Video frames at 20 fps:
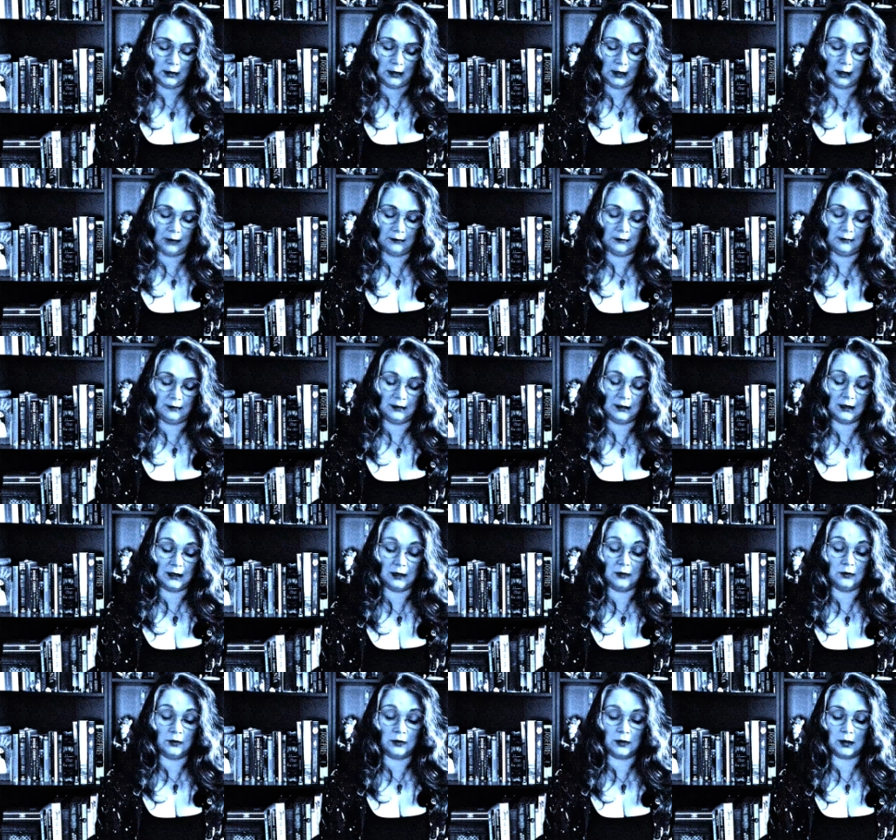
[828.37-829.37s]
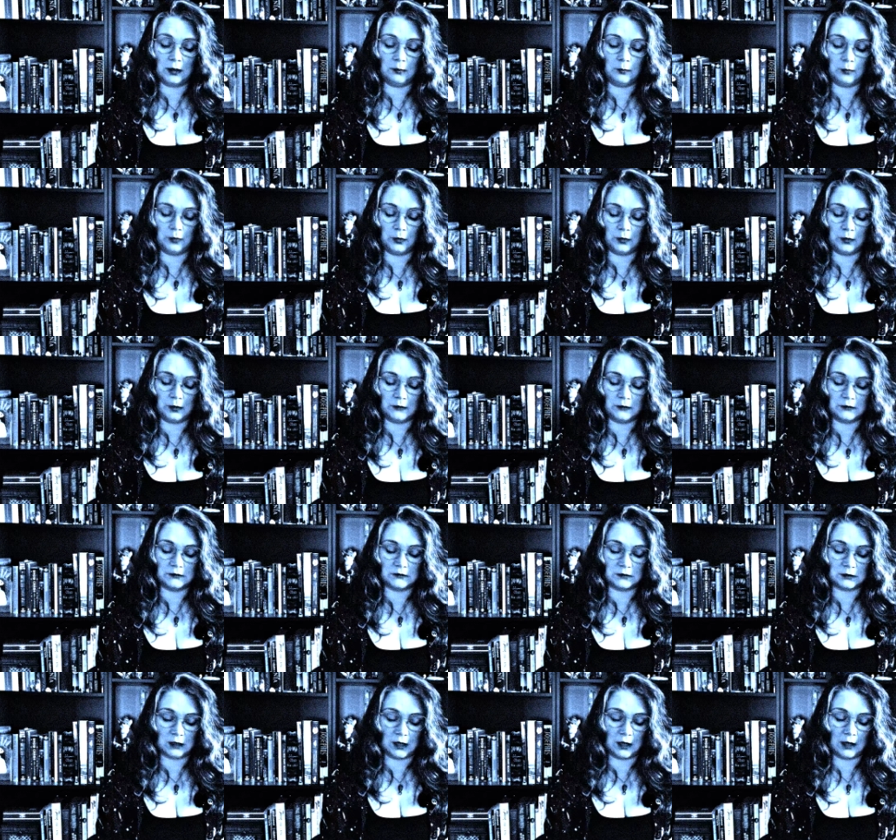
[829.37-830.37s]
And then I look upward, and the
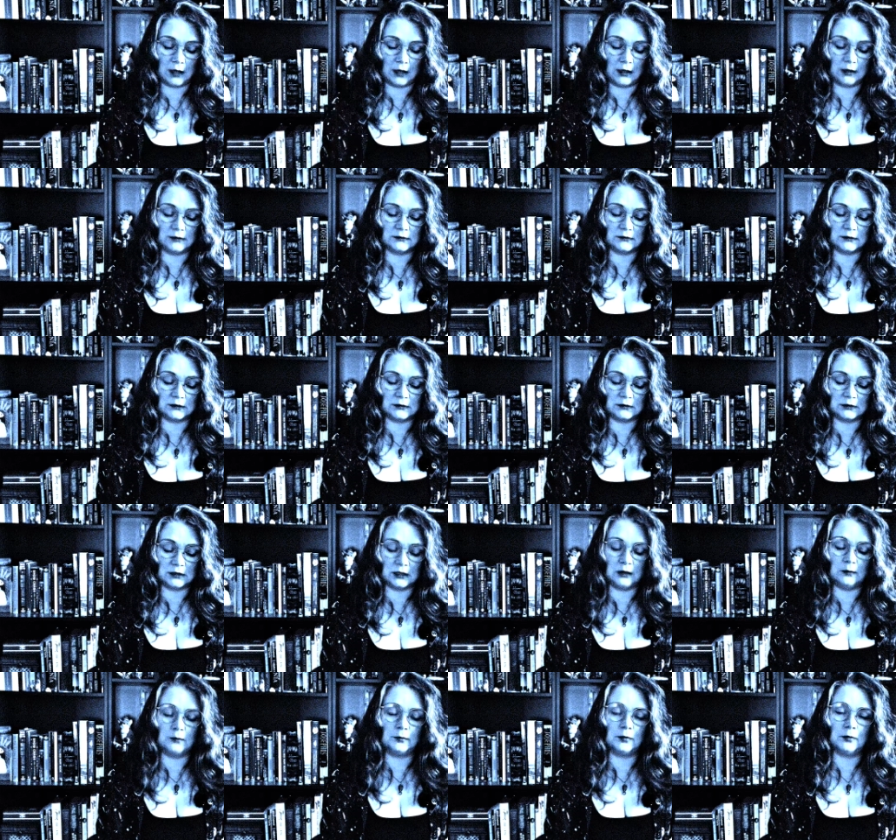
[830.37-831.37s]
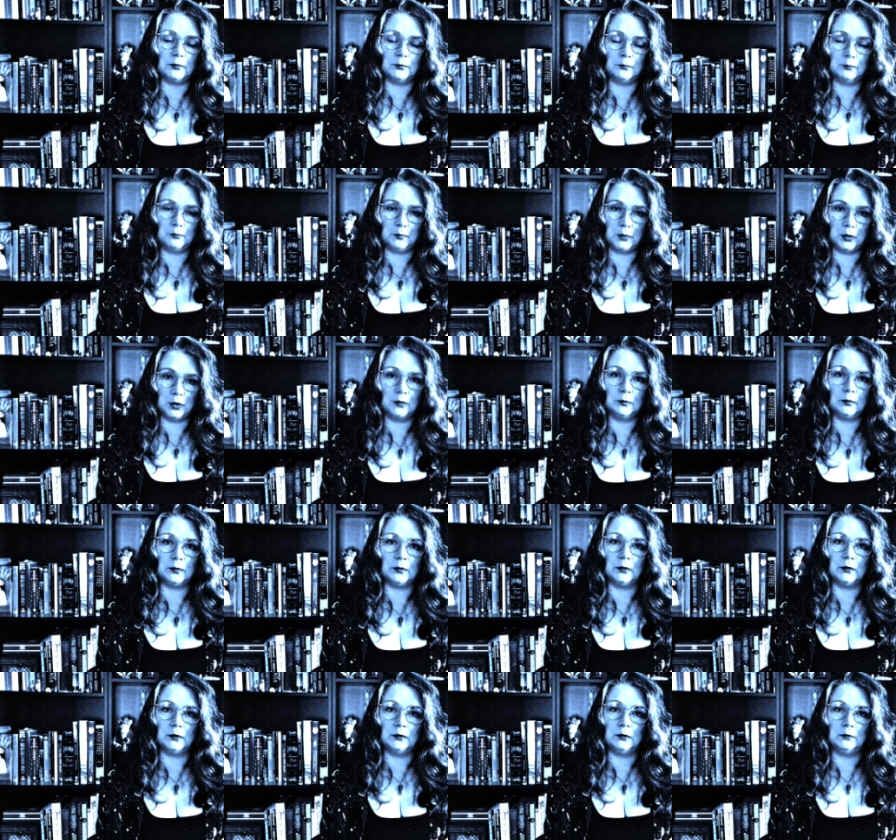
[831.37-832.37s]
sky is a deep
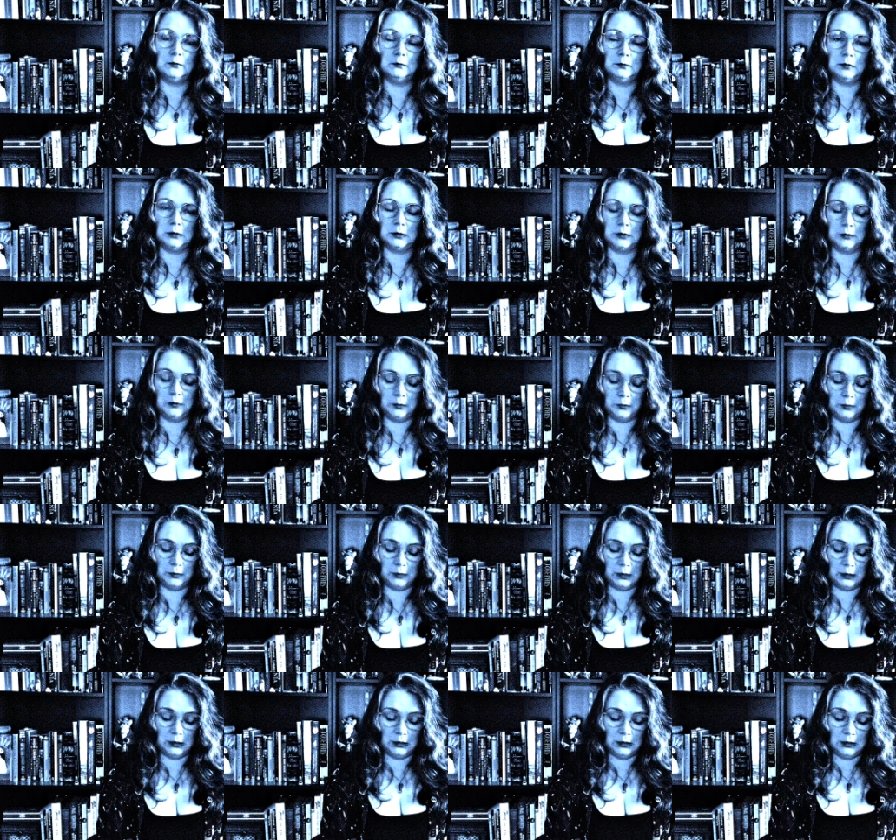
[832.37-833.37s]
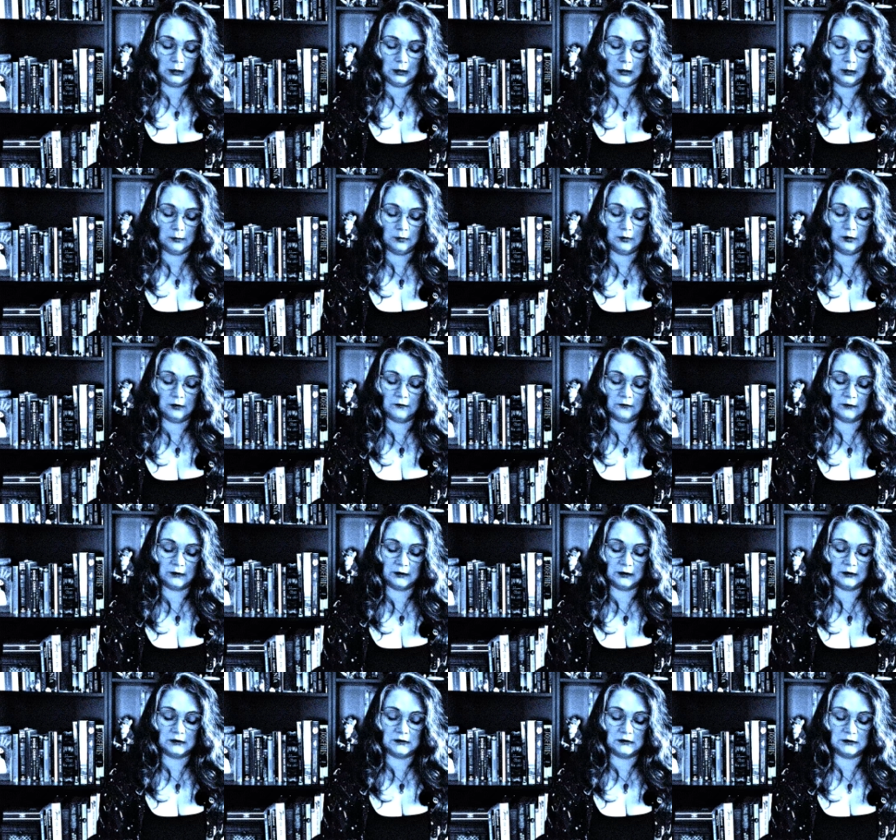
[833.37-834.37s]
purple blue,
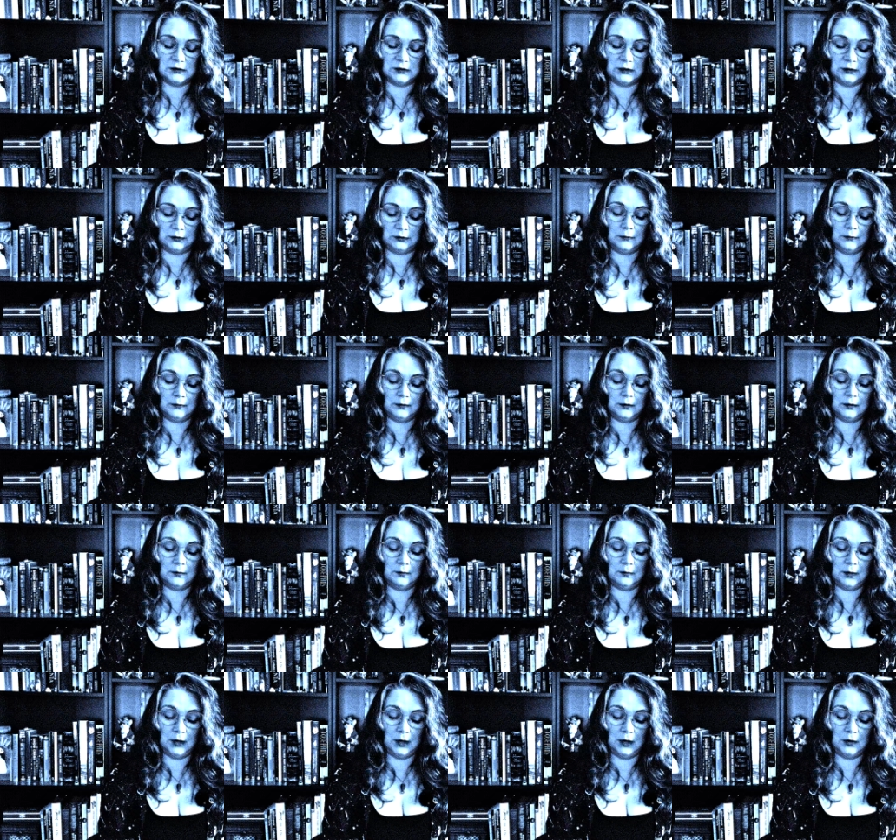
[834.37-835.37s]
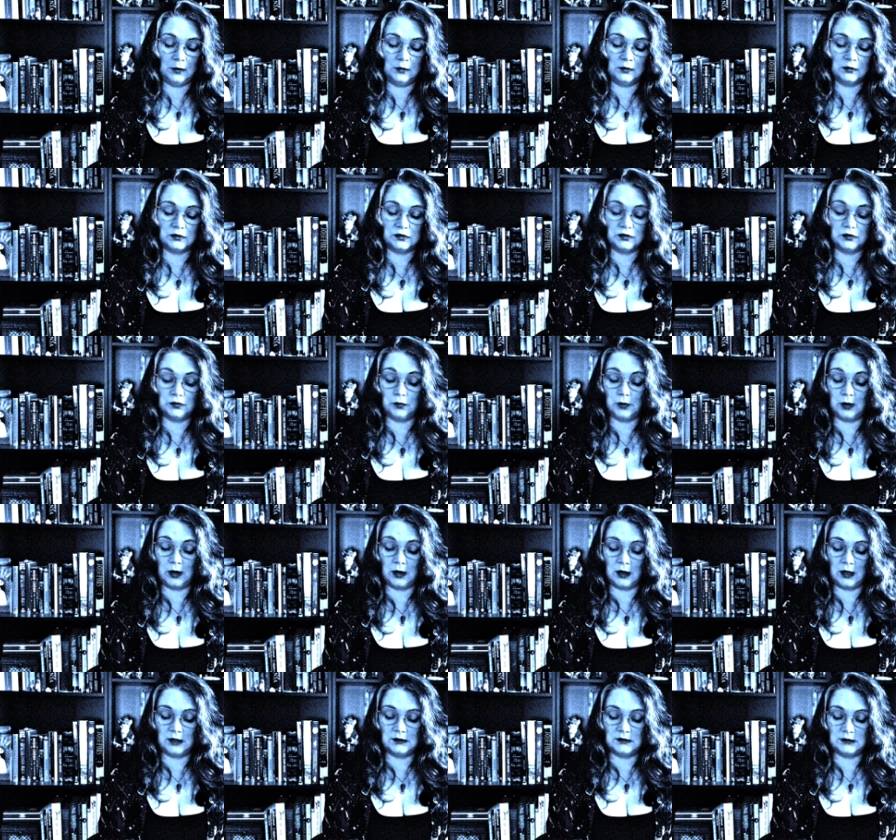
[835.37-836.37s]
perfectly still compared to where
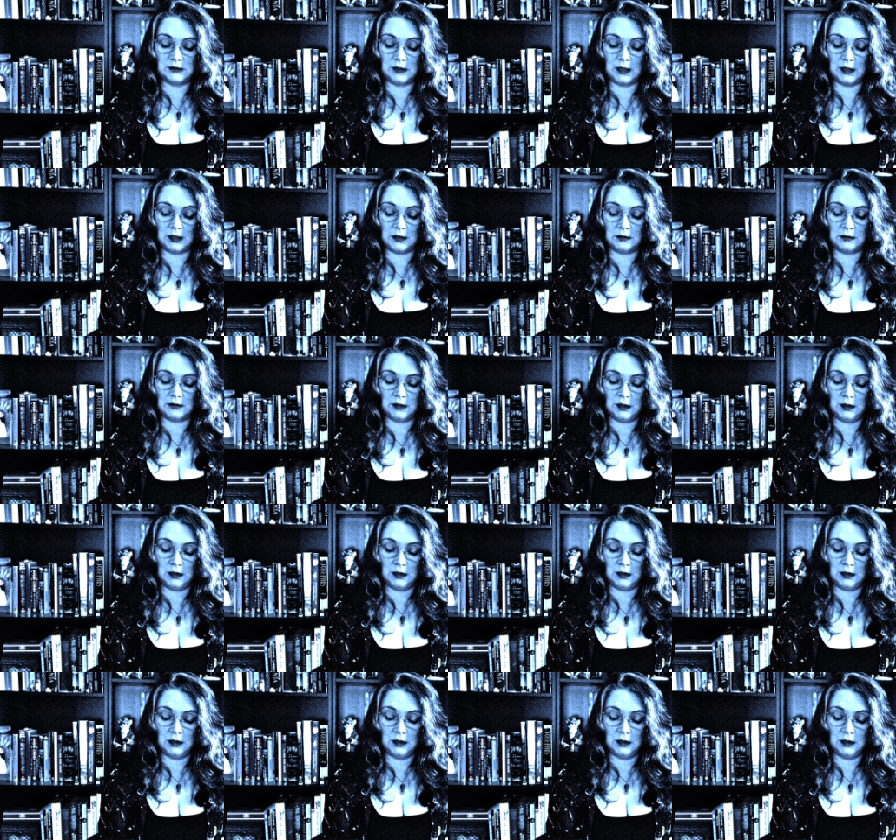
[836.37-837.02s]
I stand.